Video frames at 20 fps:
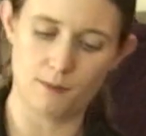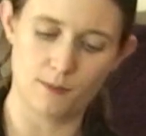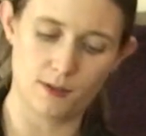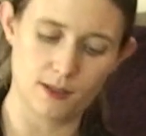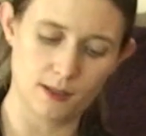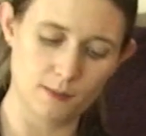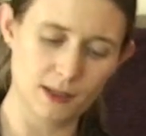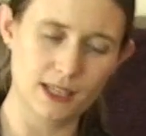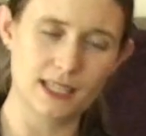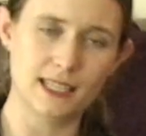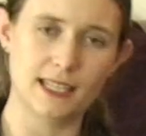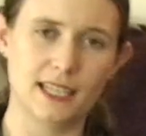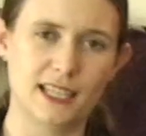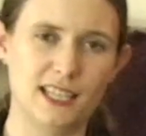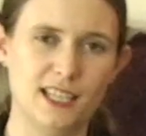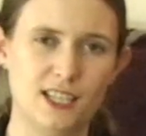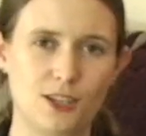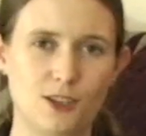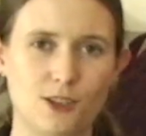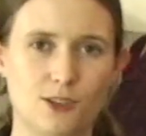Something
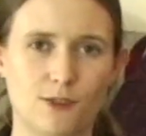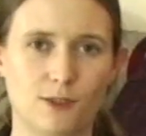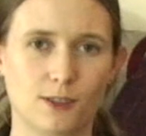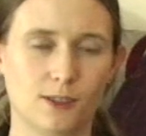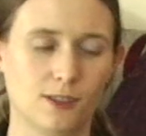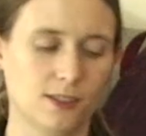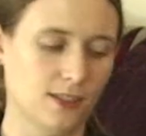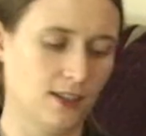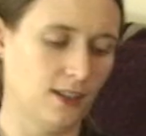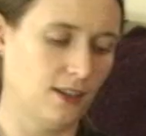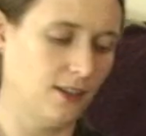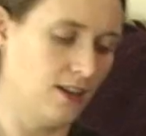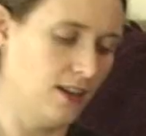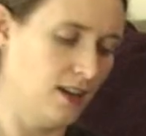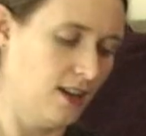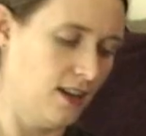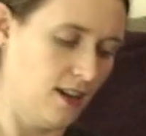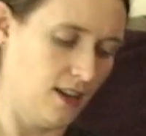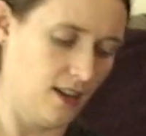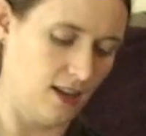sticky is useful, so
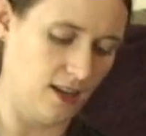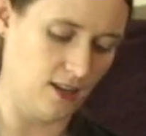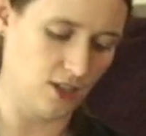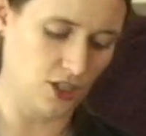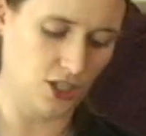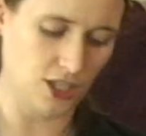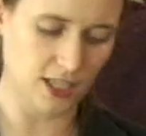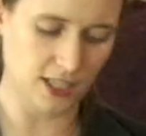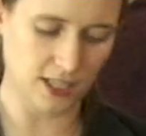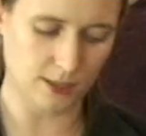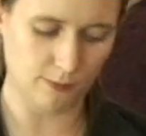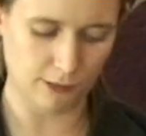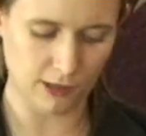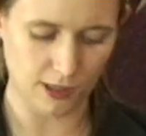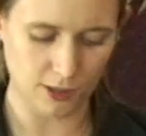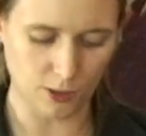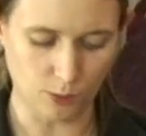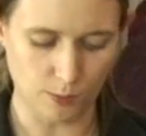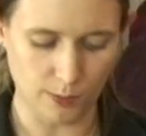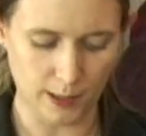cheese
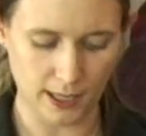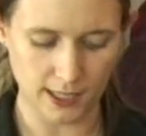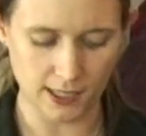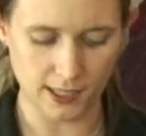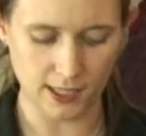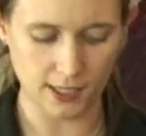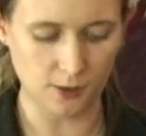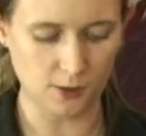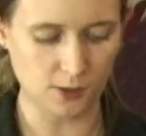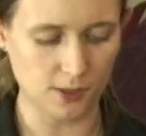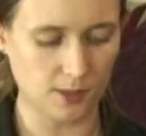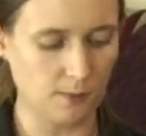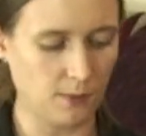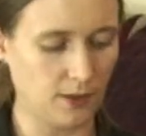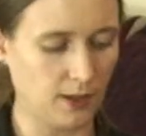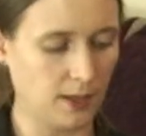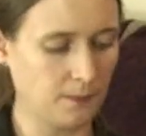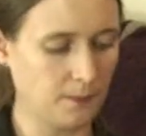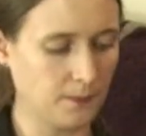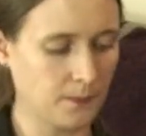spread or pate or
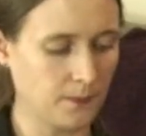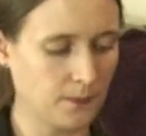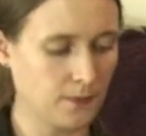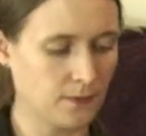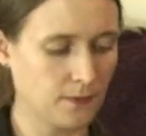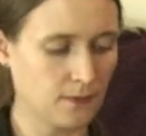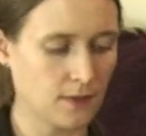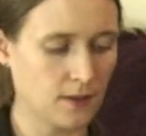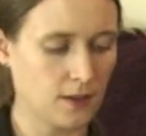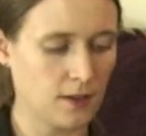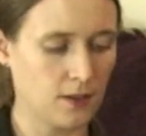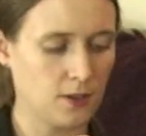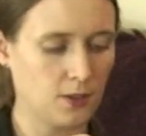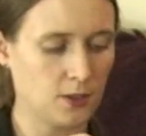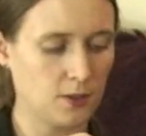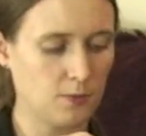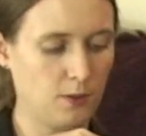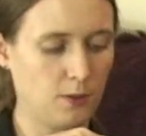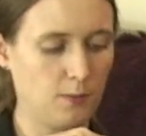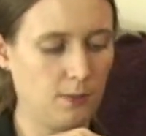something.
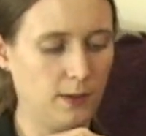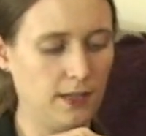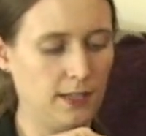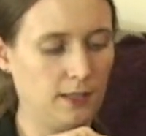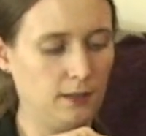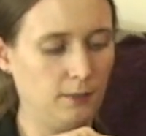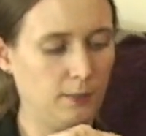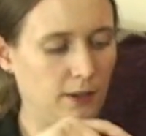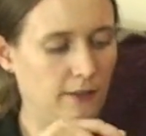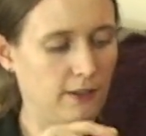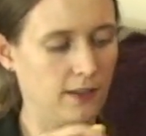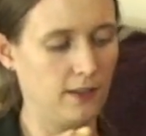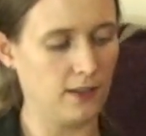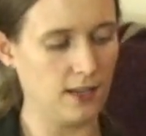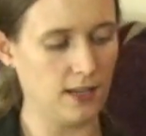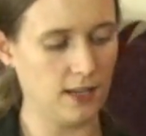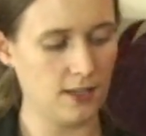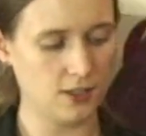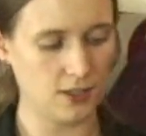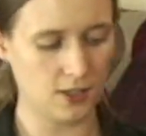Just pop a little bit around the
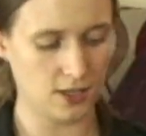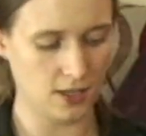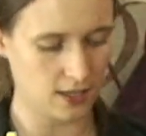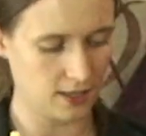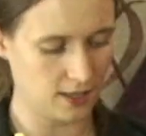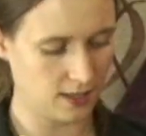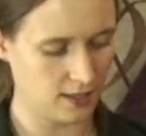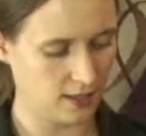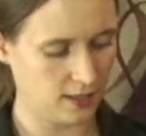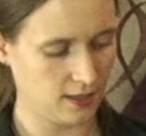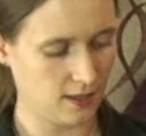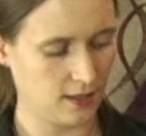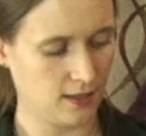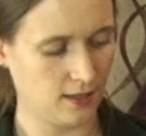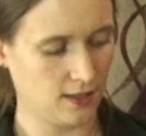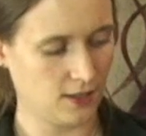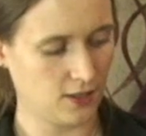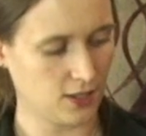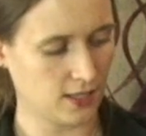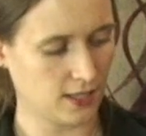edge.
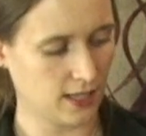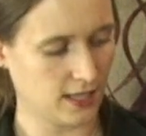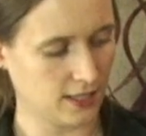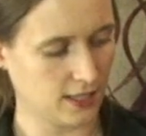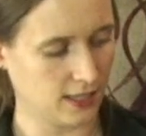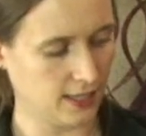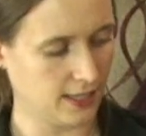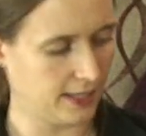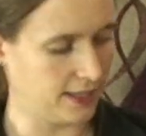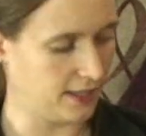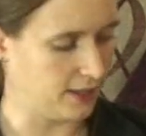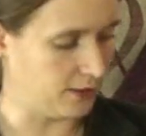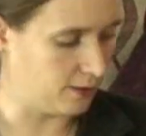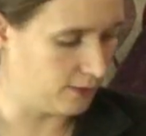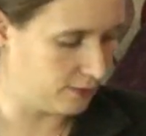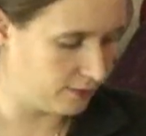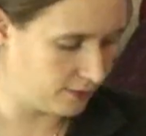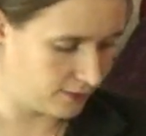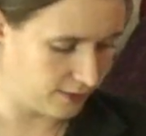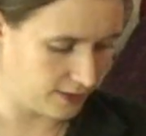Just let her lick it
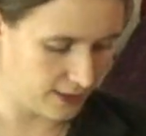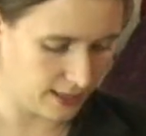off.